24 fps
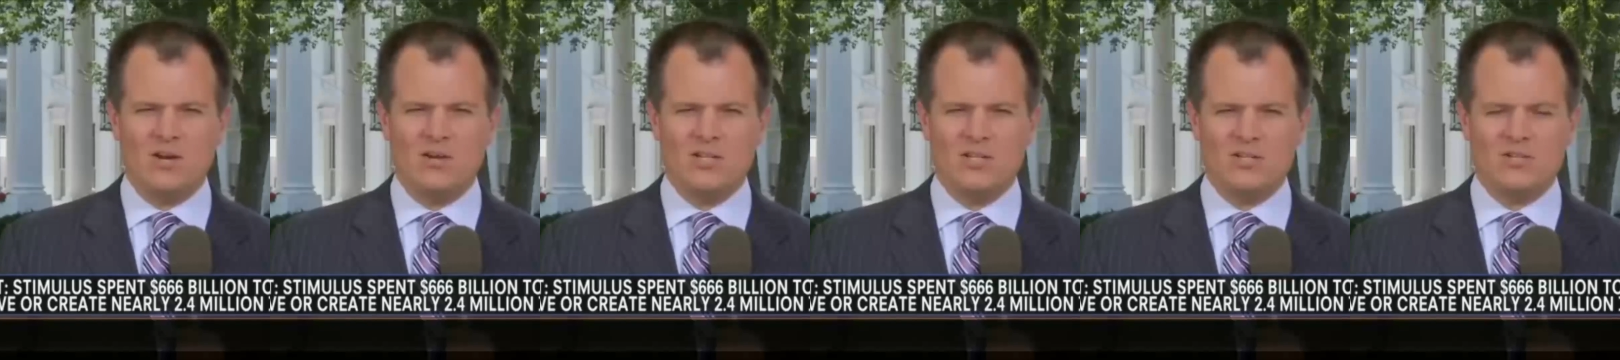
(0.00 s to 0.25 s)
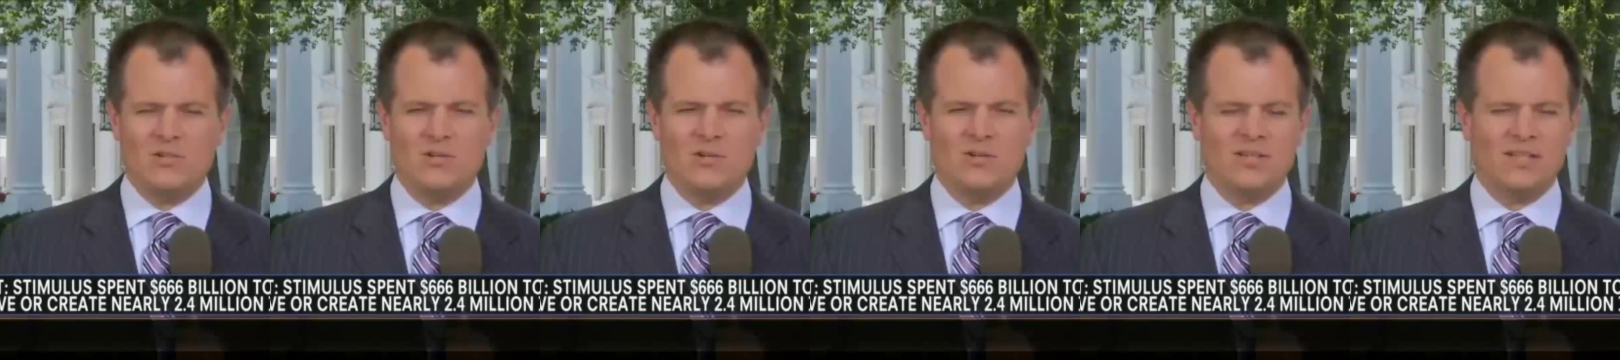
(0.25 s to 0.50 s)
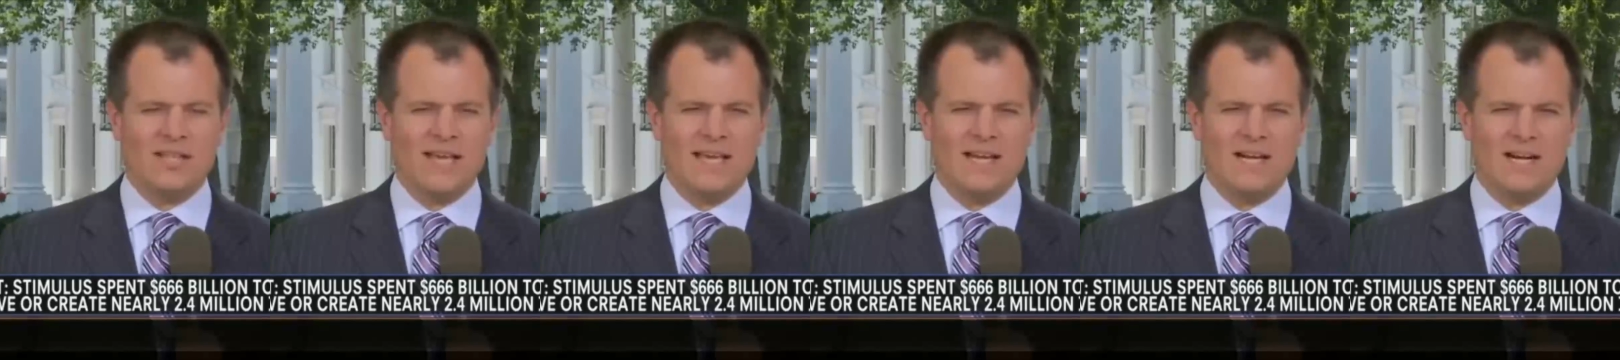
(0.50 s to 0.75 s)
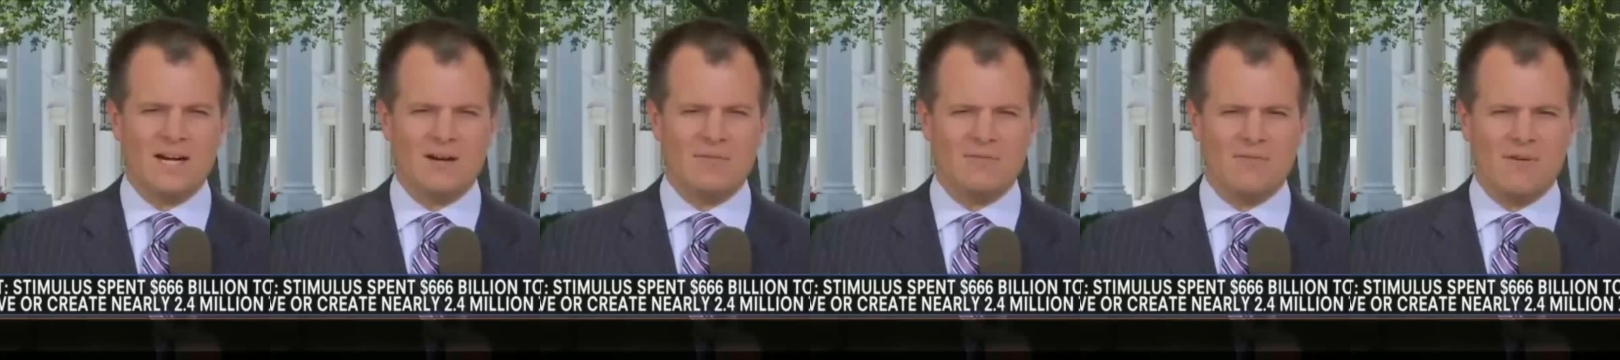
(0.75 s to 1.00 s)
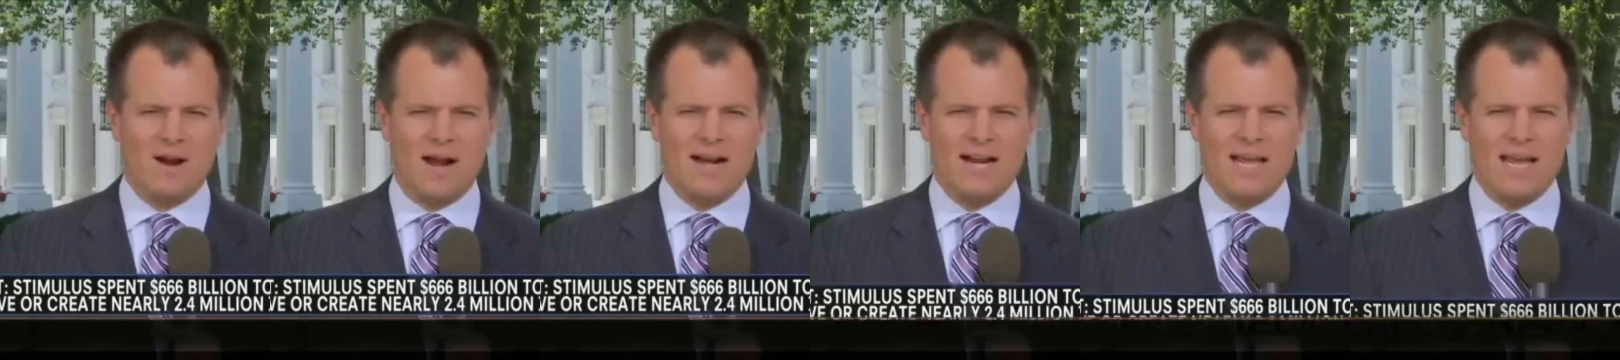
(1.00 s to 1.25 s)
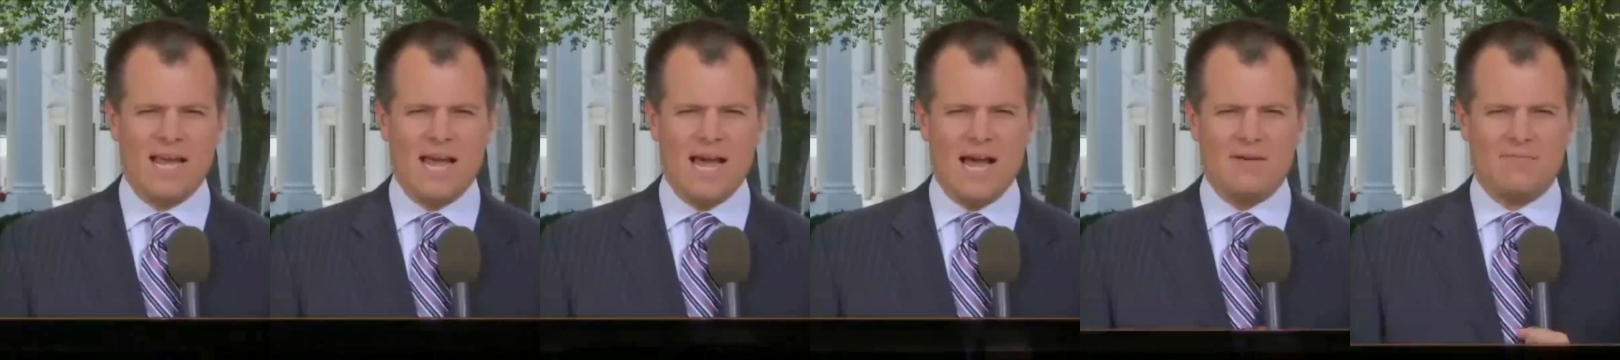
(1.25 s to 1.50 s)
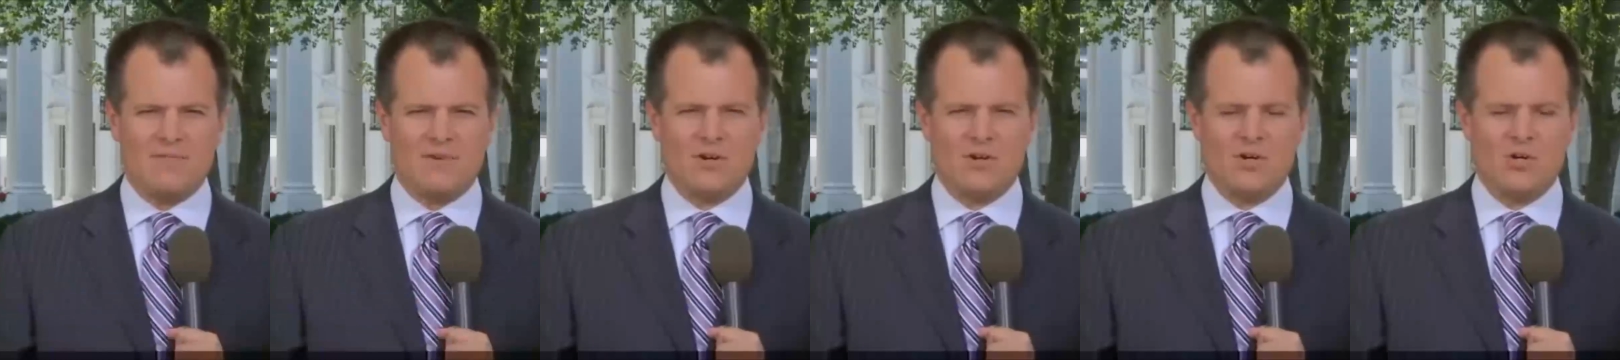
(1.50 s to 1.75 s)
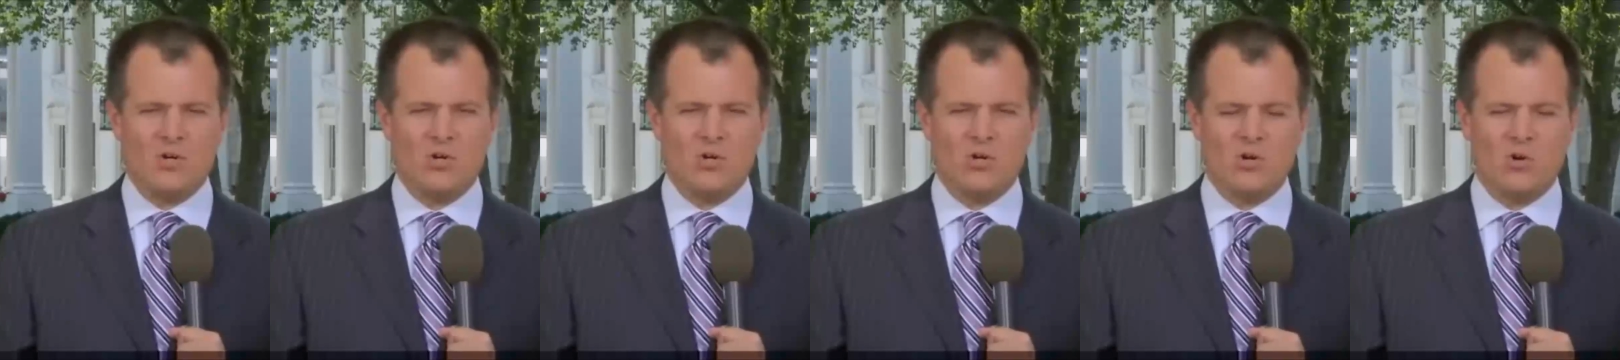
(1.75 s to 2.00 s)
you do it late on a Friday
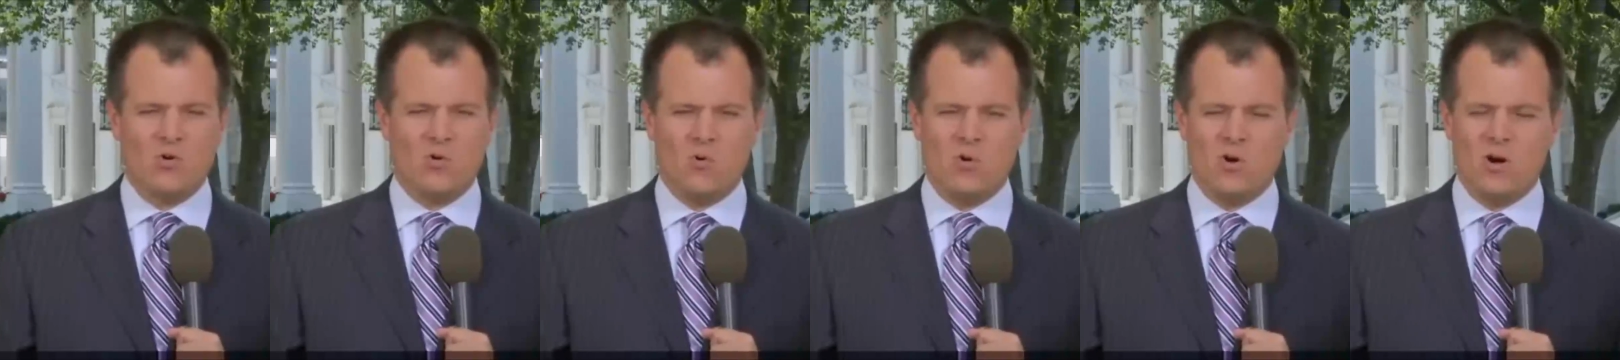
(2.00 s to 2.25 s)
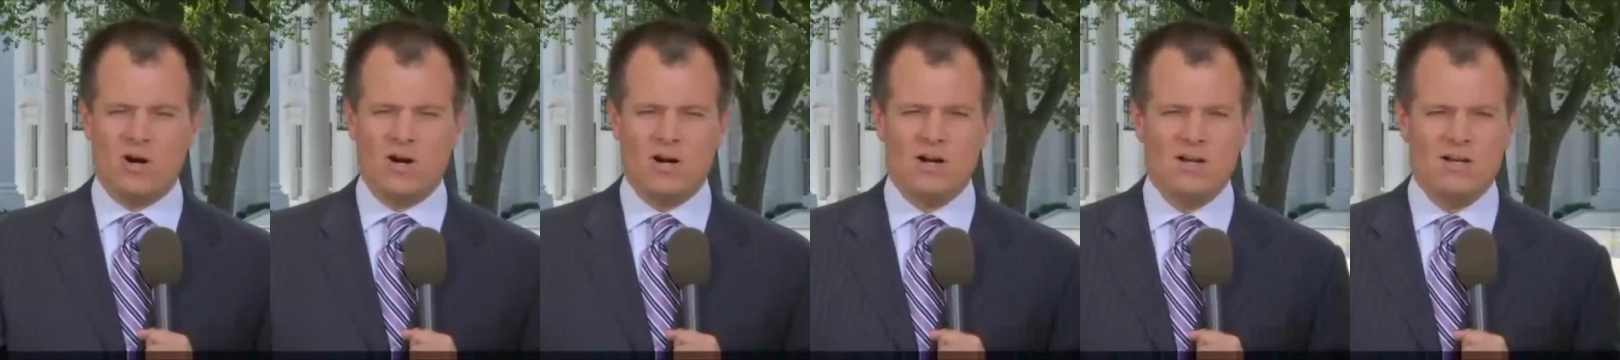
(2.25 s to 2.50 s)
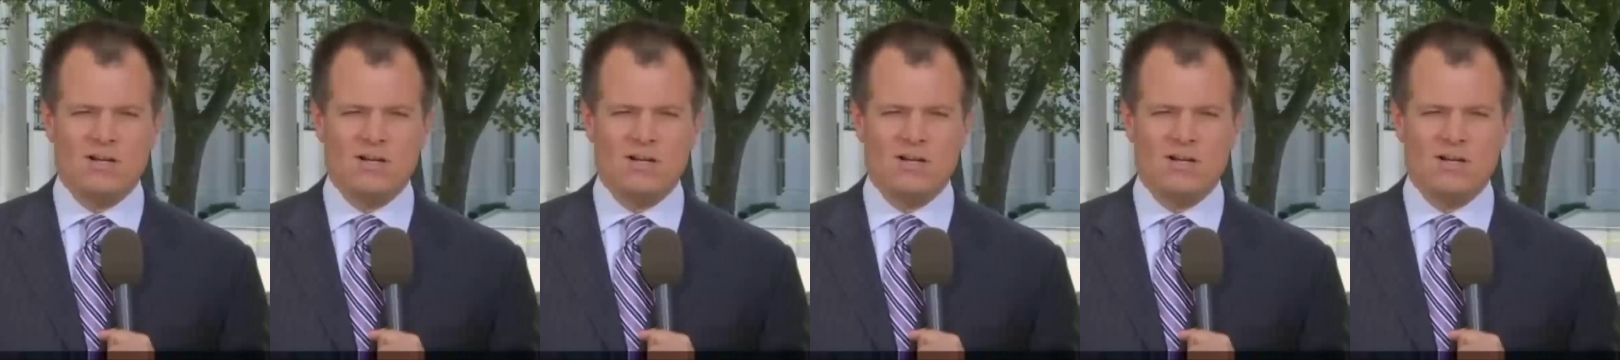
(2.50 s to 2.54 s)
afternoon or